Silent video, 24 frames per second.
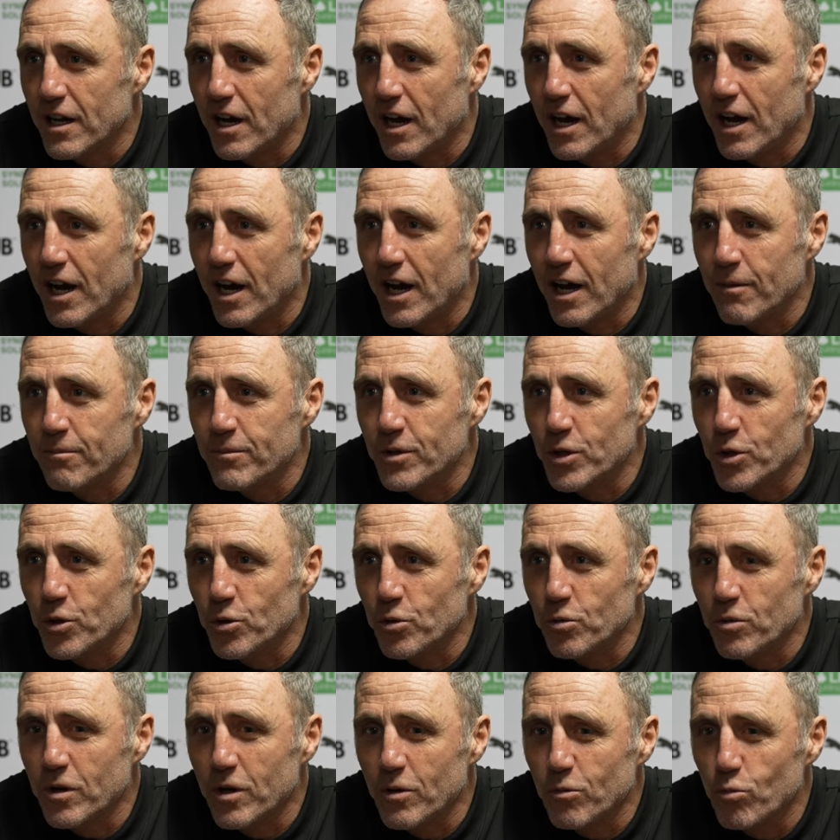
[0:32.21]

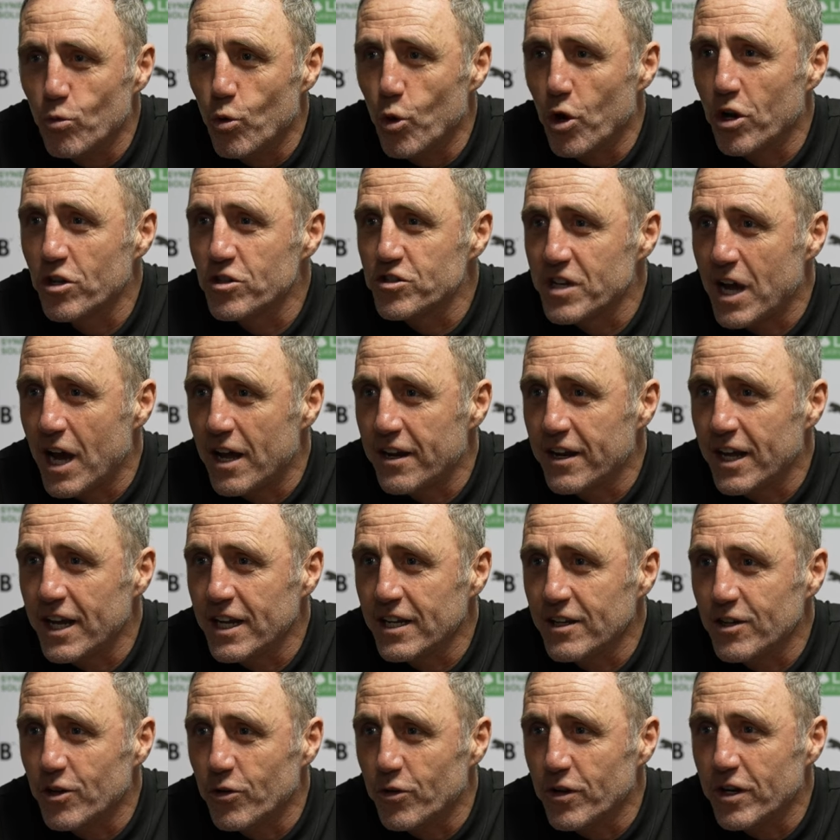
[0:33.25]
who won on
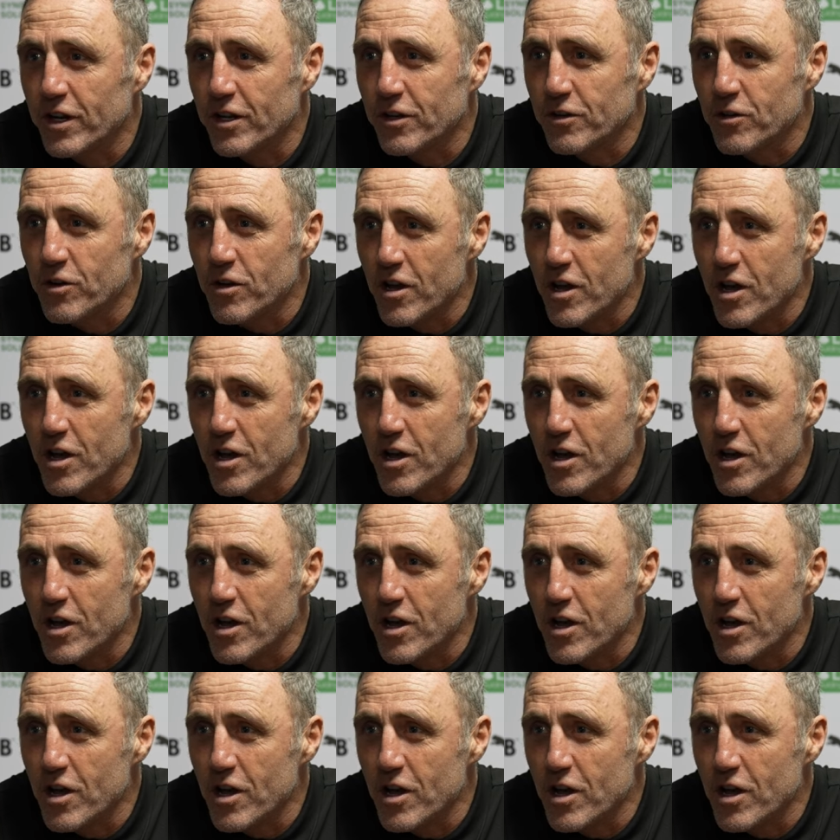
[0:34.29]
Saturday, who are in a